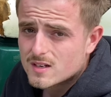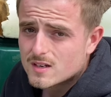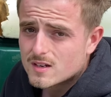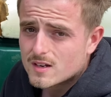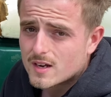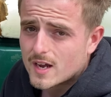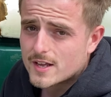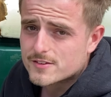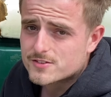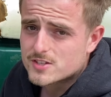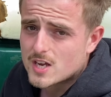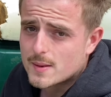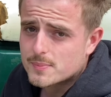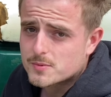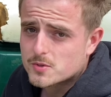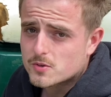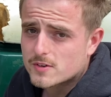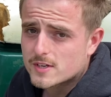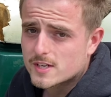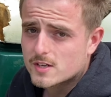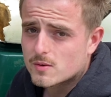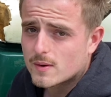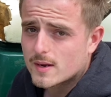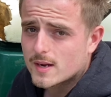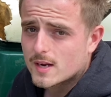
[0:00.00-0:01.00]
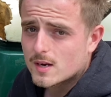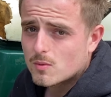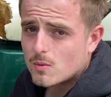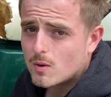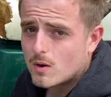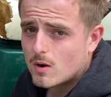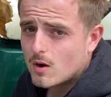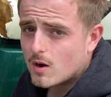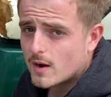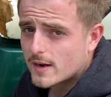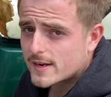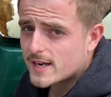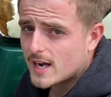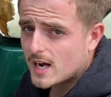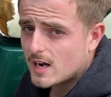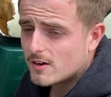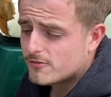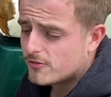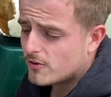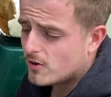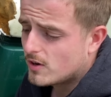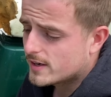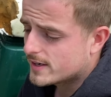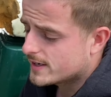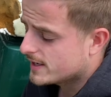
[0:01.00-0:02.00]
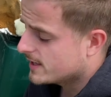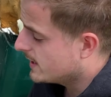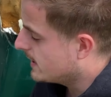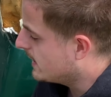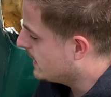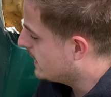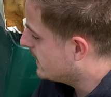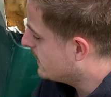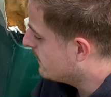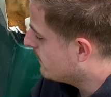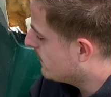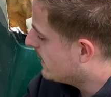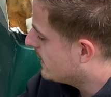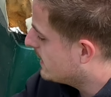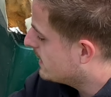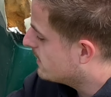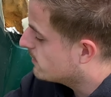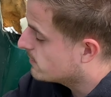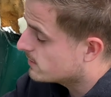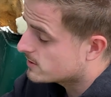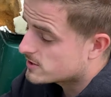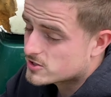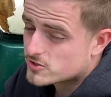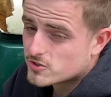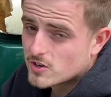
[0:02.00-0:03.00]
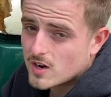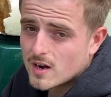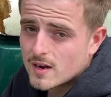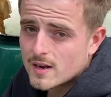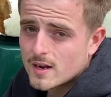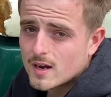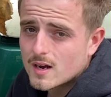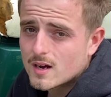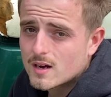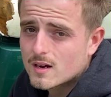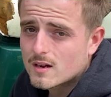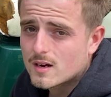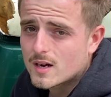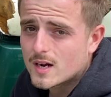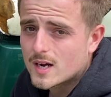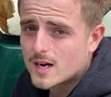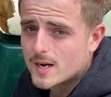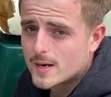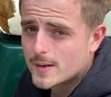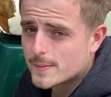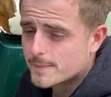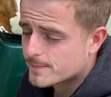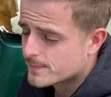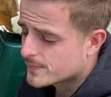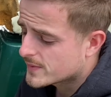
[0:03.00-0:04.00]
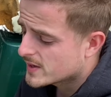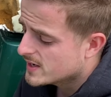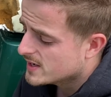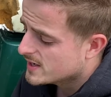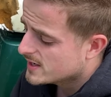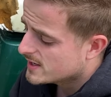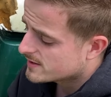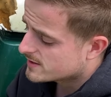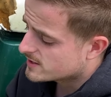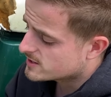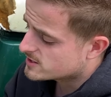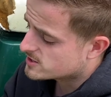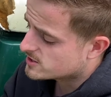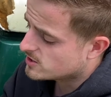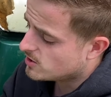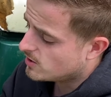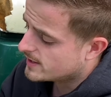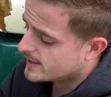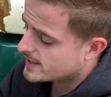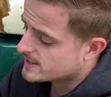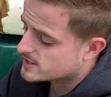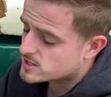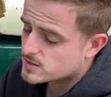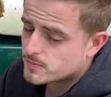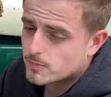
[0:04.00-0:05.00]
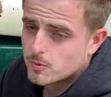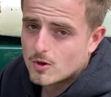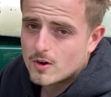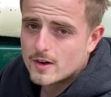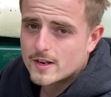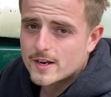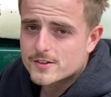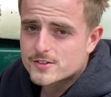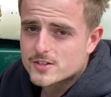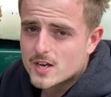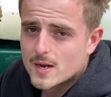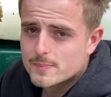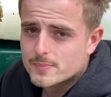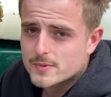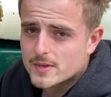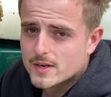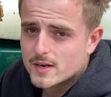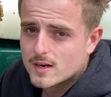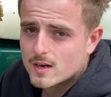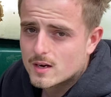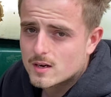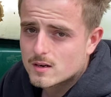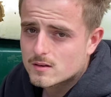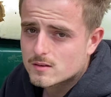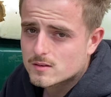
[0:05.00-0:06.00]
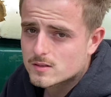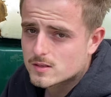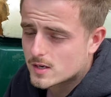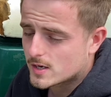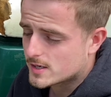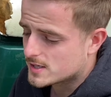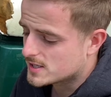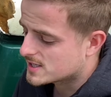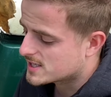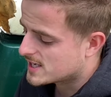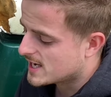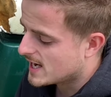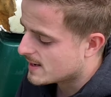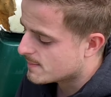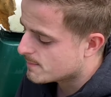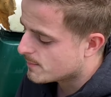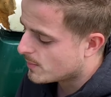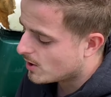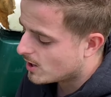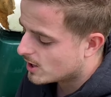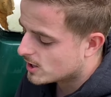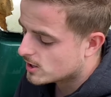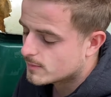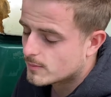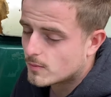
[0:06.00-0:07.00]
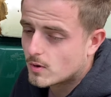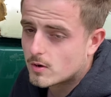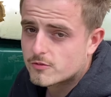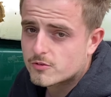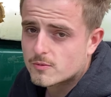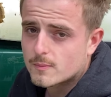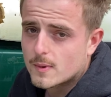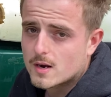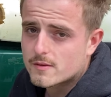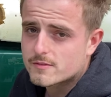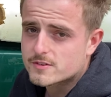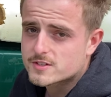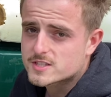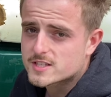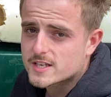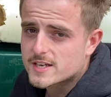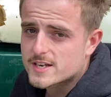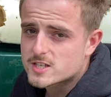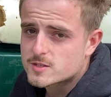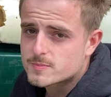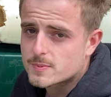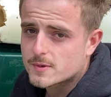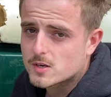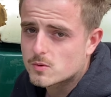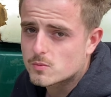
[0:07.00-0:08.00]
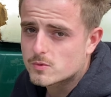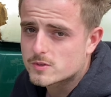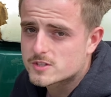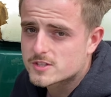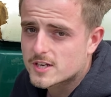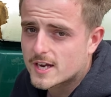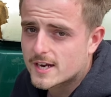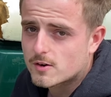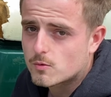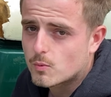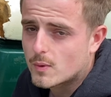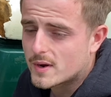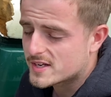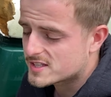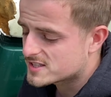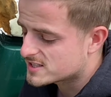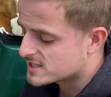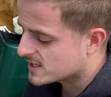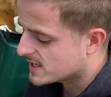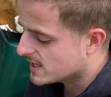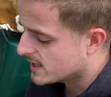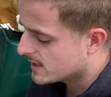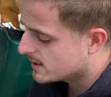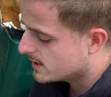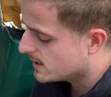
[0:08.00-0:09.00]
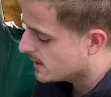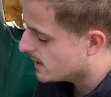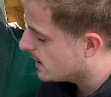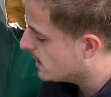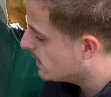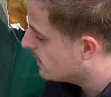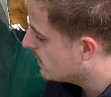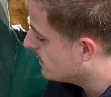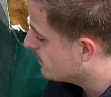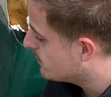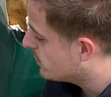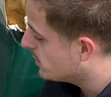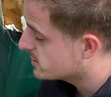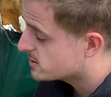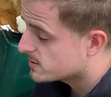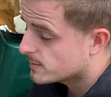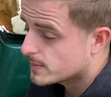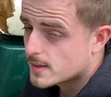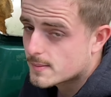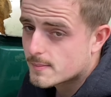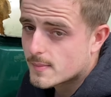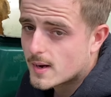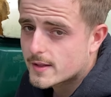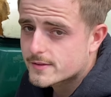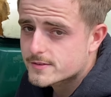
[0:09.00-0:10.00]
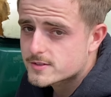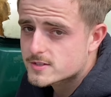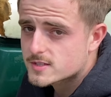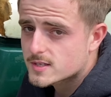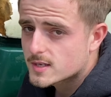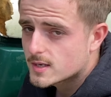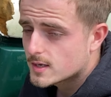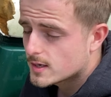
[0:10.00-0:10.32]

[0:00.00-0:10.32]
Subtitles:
adapter anywhere. Well, I can't find it anywhere here in Australia. This 19 spline adapter, you can buy them from overseas, but it would take weeks to get here, possibly months.